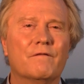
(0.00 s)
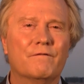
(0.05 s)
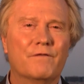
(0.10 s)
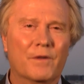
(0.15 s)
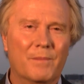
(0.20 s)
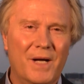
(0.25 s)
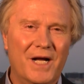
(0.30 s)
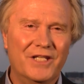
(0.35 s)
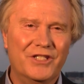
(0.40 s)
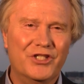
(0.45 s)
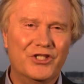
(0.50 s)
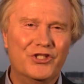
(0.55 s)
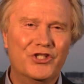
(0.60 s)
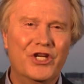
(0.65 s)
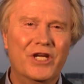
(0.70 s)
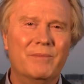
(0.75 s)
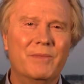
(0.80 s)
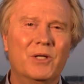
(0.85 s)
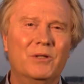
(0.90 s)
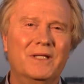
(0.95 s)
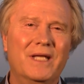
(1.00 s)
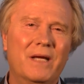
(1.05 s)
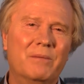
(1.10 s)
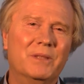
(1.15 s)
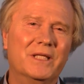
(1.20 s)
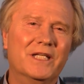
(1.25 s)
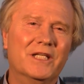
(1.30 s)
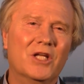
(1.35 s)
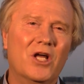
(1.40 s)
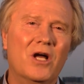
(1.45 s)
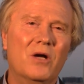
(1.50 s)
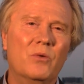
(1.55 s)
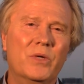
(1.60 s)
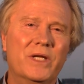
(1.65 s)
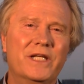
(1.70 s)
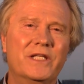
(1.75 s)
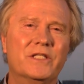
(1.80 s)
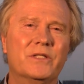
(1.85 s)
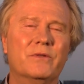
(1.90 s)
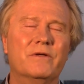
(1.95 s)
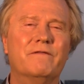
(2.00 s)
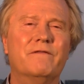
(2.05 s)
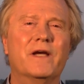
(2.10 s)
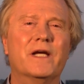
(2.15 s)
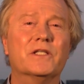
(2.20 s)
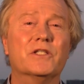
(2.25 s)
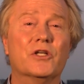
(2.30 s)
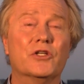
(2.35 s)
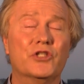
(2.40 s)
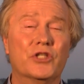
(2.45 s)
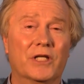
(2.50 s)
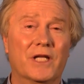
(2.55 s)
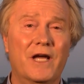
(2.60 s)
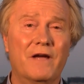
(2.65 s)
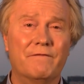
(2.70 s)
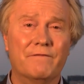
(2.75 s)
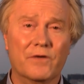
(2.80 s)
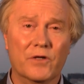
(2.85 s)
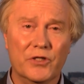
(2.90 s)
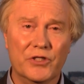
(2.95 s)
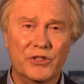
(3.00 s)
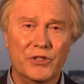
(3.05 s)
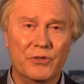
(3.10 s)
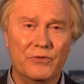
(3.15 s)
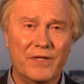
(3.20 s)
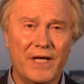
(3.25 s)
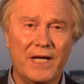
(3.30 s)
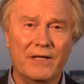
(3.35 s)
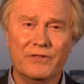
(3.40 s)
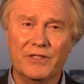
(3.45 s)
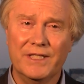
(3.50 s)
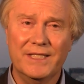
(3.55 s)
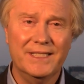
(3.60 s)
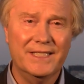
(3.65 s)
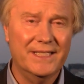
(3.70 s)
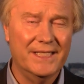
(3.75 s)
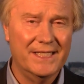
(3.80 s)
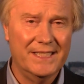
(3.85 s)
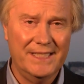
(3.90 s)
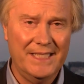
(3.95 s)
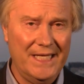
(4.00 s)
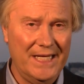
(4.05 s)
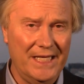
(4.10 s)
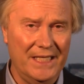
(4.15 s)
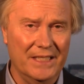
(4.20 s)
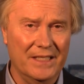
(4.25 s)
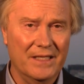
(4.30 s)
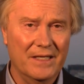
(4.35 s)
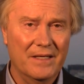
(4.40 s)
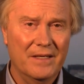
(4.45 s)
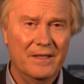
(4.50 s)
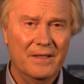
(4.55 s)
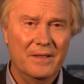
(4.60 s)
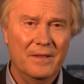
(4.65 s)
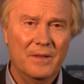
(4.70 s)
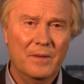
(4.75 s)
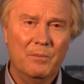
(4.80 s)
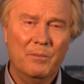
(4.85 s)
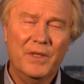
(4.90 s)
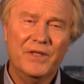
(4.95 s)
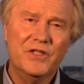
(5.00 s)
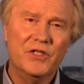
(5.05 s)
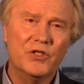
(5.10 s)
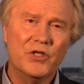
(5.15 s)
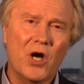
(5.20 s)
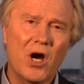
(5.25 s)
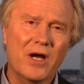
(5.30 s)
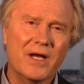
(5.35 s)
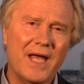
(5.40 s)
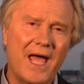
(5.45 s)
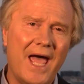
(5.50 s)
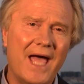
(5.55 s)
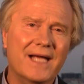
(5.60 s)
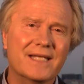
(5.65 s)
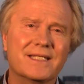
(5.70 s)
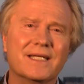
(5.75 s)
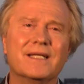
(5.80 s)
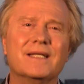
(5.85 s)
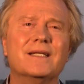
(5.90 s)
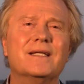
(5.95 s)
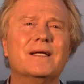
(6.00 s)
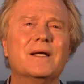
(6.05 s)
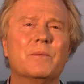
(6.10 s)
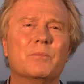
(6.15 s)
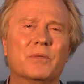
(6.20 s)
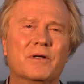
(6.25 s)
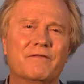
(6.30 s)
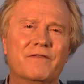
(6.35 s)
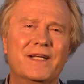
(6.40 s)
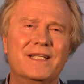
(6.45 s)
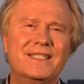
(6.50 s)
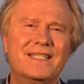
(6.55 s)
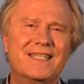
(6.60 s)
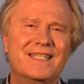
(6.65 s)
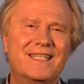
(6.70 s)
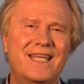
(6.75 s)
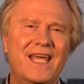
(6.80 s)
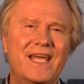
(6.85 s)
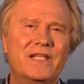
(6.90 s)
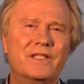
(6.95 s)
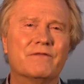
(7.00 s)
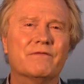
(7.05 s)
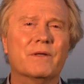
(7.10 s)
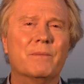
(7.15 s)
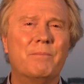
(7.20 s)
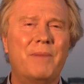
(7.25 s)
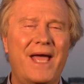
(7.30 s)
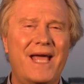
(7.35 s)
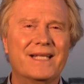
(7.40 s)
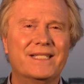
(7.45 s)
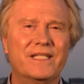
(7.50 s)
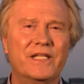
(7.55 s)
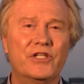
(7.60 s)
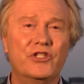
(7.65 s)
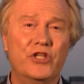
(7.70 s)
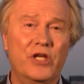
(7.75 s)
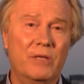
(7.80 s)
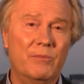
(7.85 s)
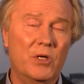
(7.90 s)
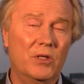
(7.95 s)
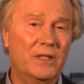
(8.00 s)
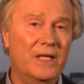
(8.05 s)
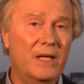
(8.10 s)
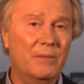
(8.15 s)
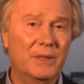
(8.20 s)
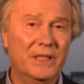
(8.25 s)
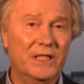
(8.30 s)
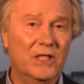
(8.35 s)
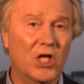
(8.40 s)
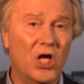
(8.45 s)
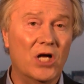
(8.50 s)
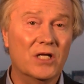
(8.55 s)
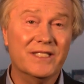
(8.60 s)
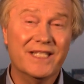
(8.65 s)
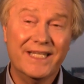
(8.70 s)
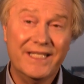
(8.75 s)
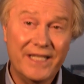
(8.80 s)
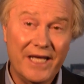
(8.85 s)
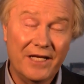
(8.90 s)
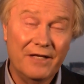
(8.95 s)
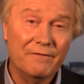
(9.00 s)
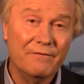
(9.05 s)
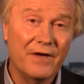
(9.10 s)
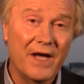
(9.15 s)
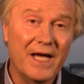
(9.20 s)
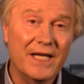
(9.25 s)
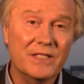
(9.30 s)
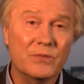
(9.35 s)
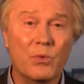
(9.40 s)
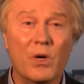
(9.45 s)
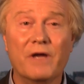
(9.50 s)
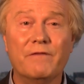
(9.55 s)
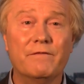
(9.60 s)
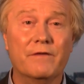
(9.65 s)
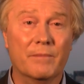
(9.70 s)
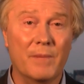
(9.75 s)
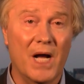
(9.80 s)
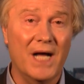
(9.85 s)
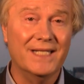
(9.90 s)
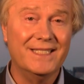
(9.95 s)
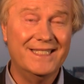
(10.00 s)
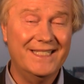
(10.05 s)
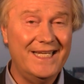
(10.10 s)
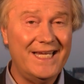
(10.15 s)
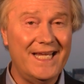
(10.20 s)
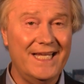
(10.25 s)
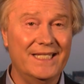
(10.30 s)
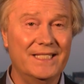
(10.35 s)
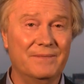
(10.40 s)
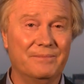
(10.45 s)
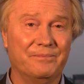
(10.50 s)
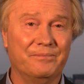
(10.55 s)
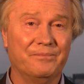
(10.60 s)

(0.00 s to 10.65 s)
Vermont's GMO labeling law went into effect on July 1, 2016, but the DARK Act prevents states from passing GMO labeling laws and nullifies what Vermont did.